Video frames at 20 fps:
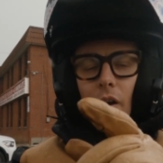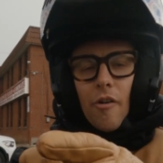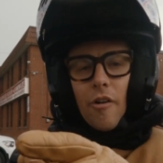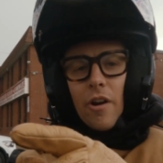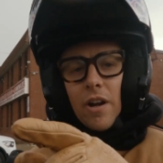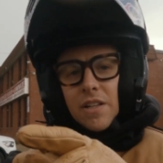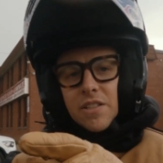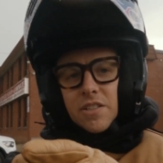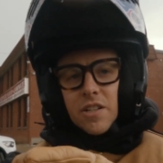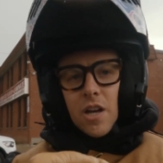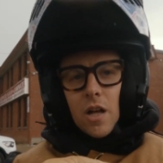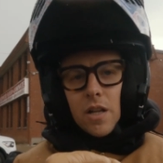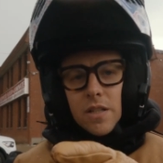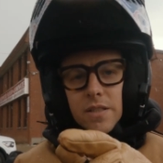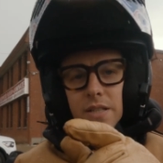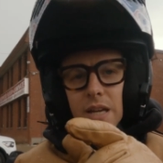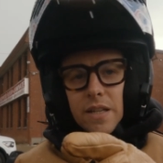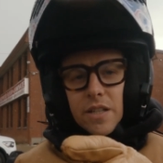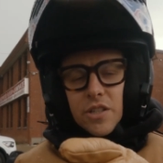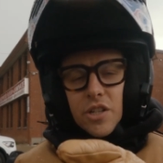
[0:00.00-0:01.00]
All right, let's go.
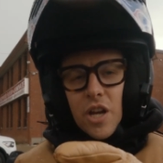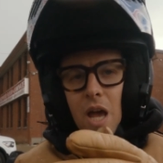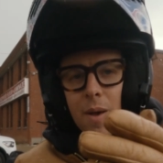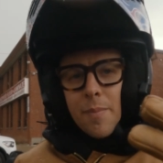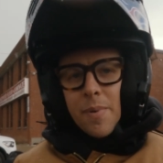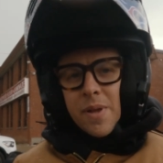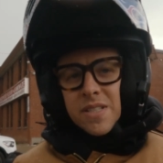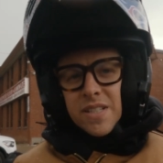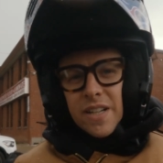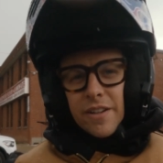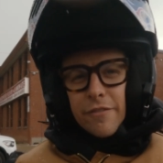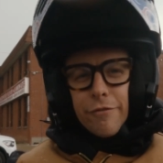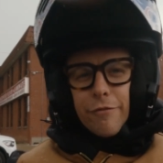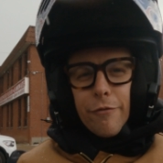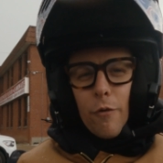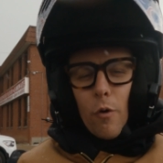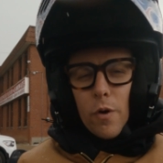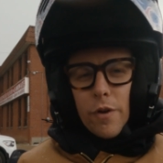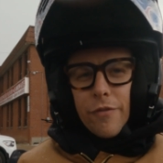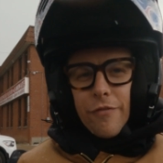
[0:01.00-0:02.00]
Let's head to Champion. It's like
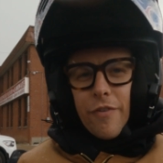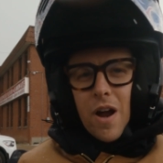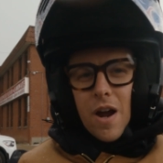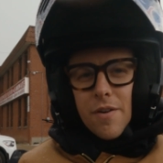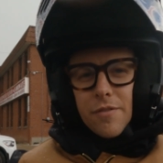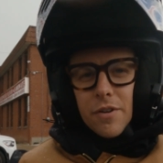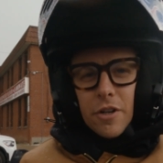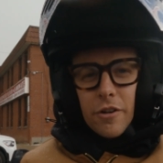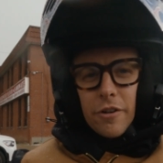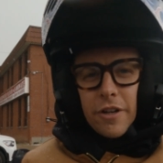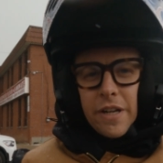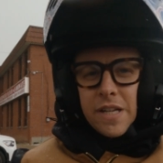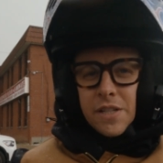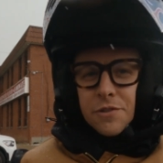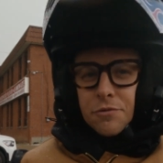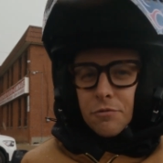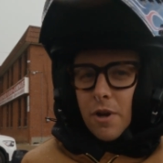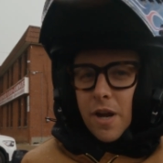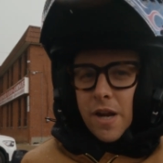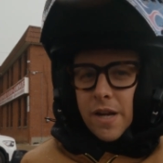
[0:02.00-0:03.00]
45
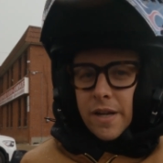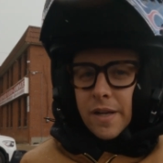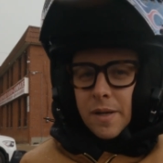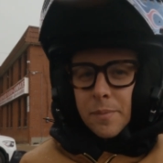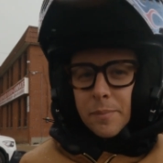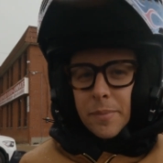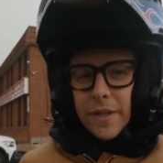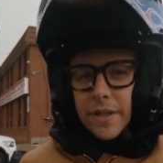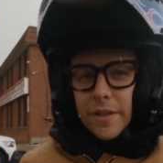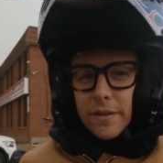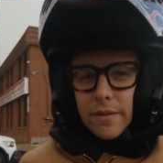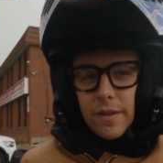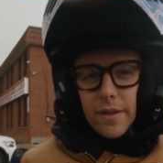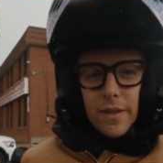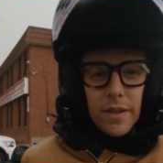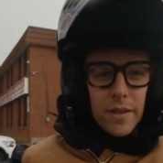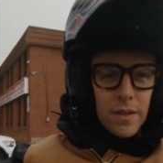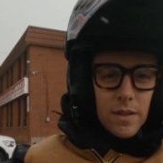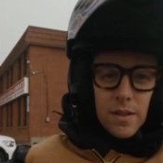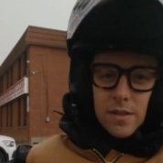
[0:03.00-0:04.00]
degrees, raining, but
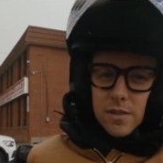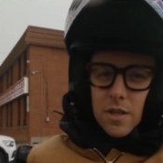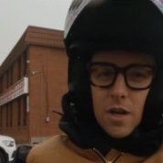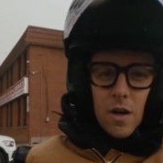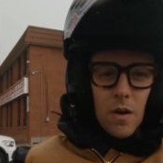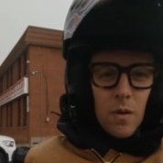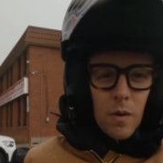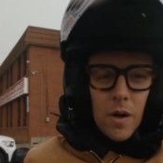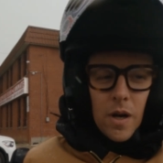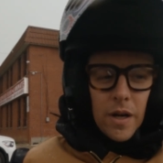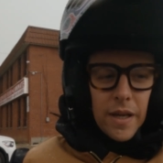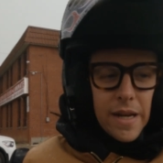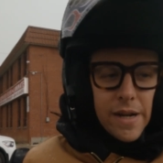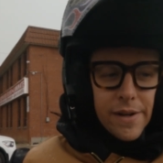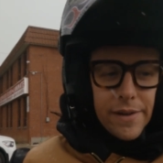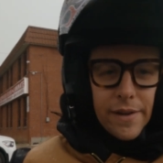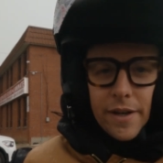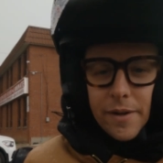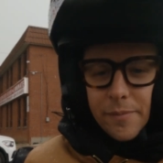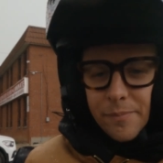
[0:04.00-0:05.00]
let's go. Gotta
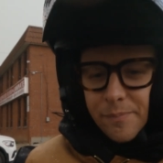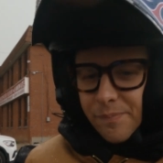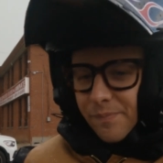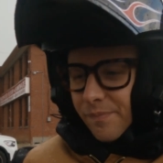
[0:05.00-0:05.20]
get it done.